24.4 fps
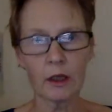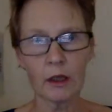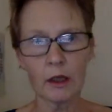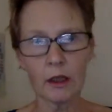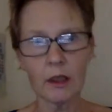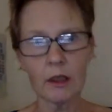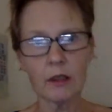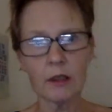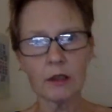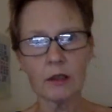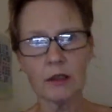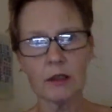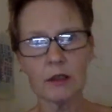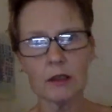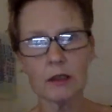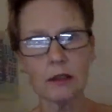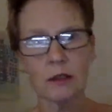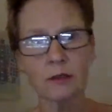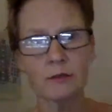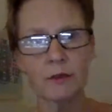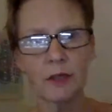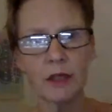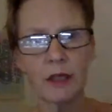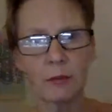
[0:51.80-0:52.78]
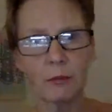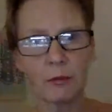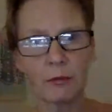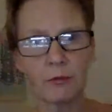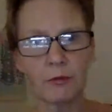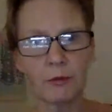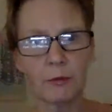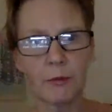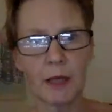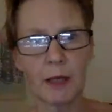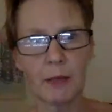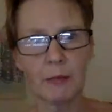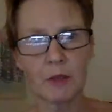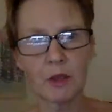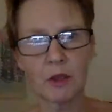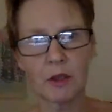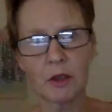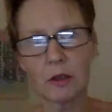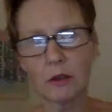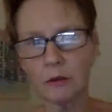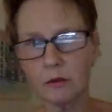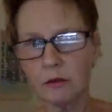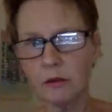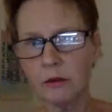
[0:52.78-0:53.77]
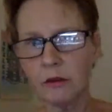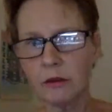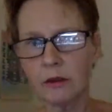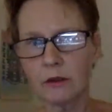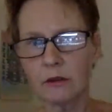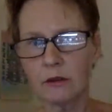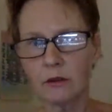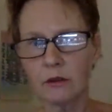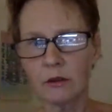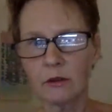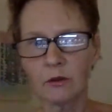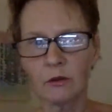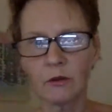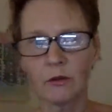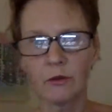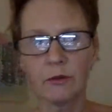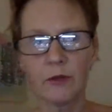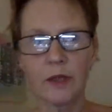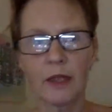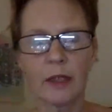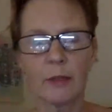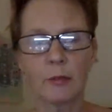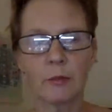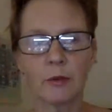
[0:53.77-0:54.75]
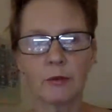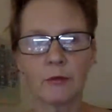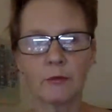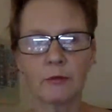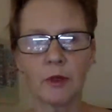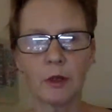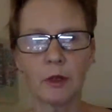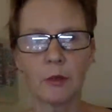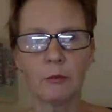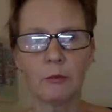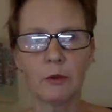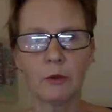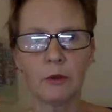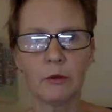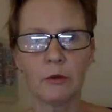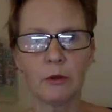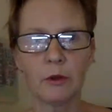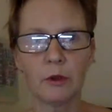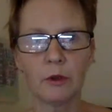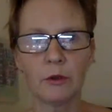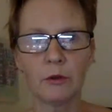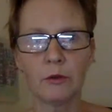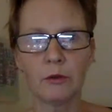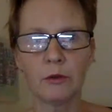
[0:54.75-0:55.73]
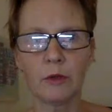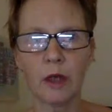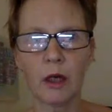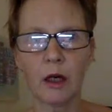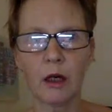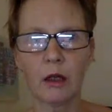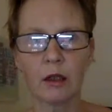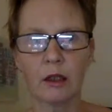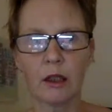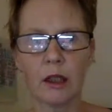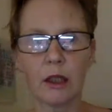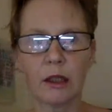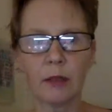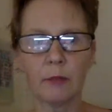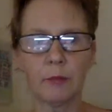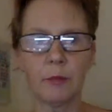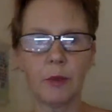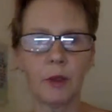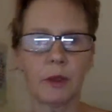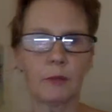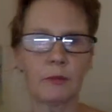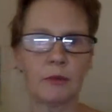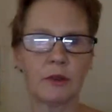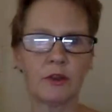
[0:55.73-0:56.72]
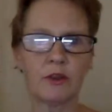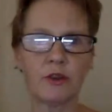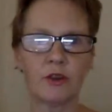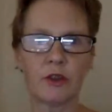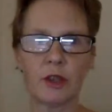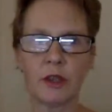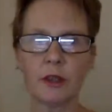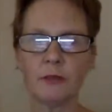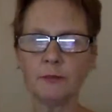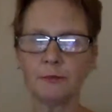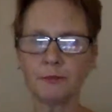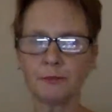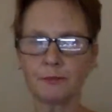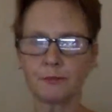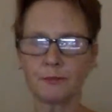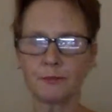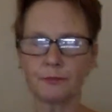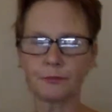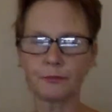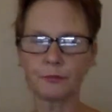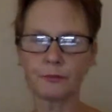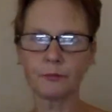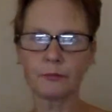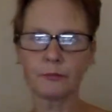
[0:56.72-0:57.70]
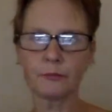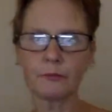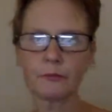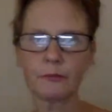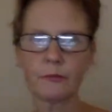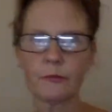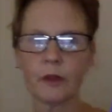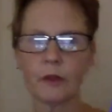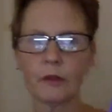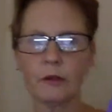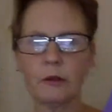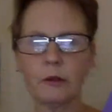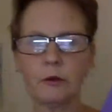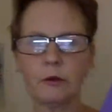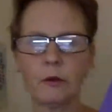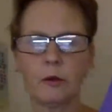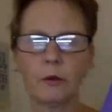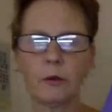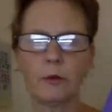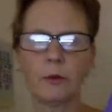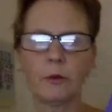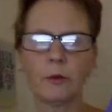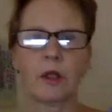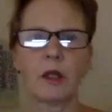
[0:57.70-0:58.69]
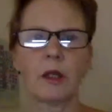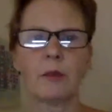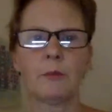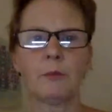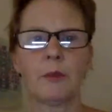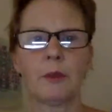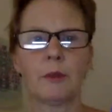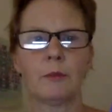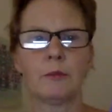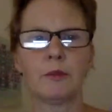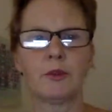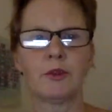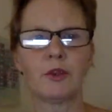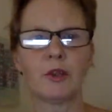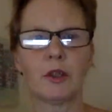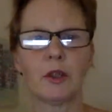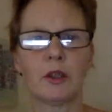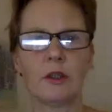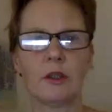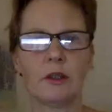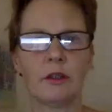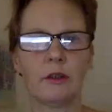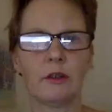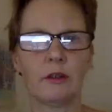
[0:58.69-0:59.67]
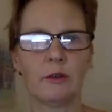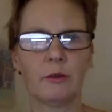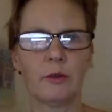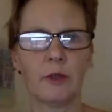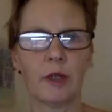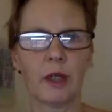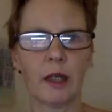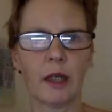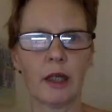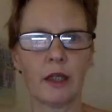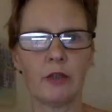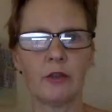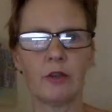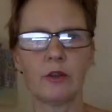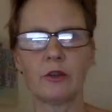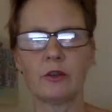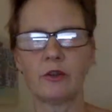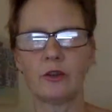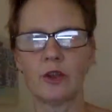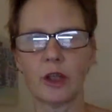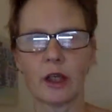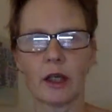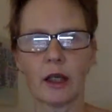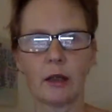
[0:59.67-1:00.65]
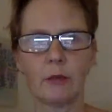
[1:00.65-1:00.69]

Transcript: This is available from Amazon. It's also available from Lulu Online Publishing in the UK, and you can check